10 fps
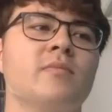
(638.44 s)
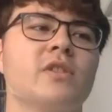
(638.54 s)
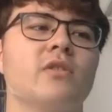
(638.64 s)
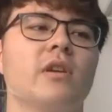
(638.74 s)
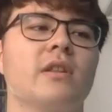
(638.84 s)

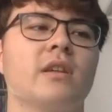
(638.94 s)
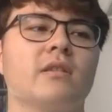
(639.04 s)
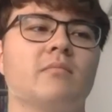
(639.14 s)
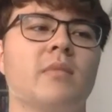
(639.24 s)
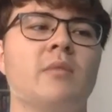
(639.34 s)
So I think
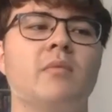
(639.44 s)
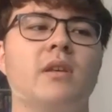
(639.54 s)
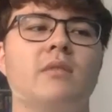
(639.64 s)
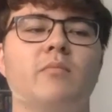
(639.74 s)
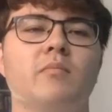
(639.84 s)

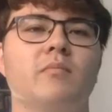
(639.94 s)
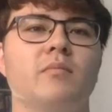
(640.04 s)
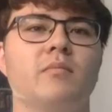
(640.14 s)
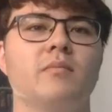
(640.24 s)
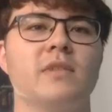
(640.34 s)
maybe
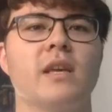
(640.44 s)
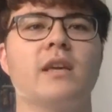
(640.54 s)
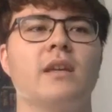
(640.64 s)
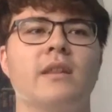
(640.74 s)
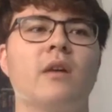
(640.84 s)

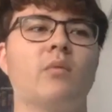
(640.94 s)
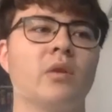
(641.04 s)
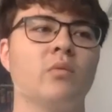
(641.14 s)
saying it in that way,